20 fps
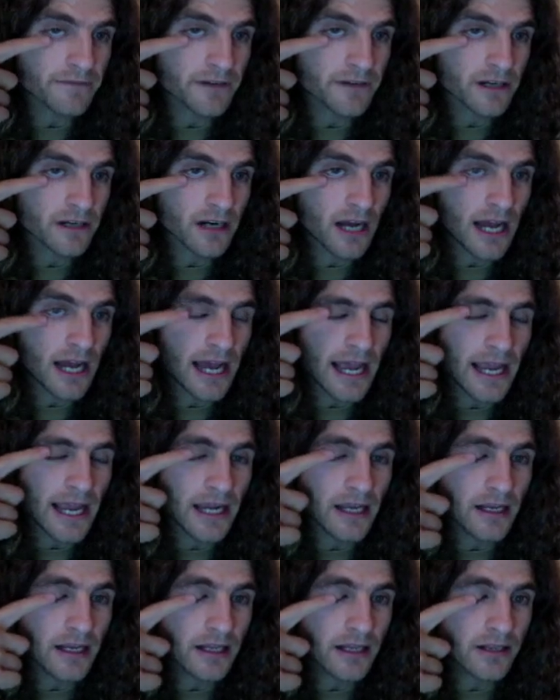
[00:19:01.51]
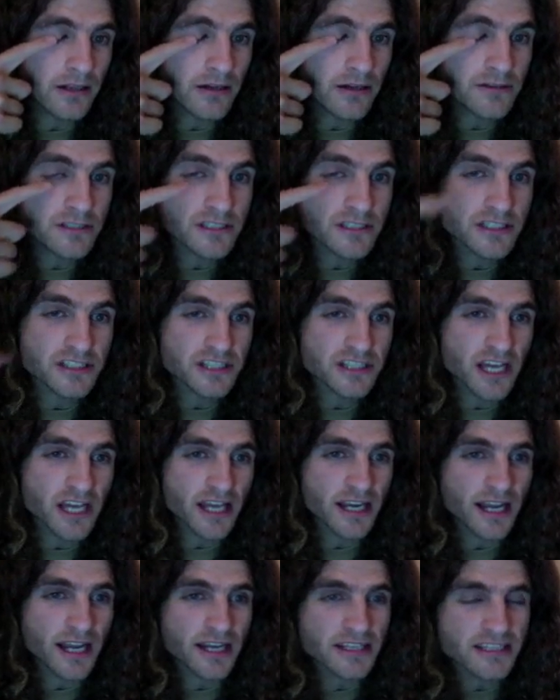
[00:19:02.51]
stuff in her eye, and it
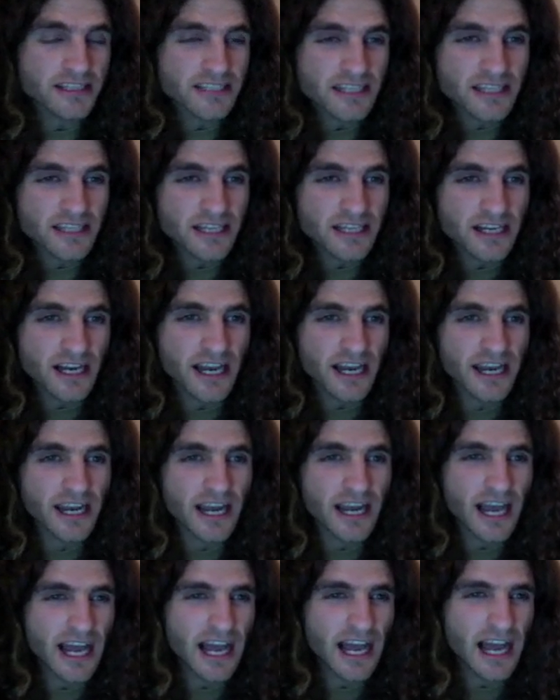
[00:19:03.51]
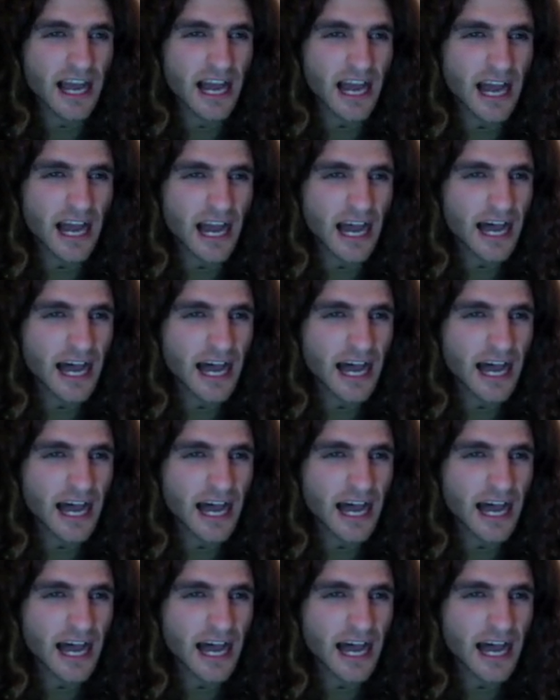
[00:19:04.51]
closes it shut, and I just sit there, and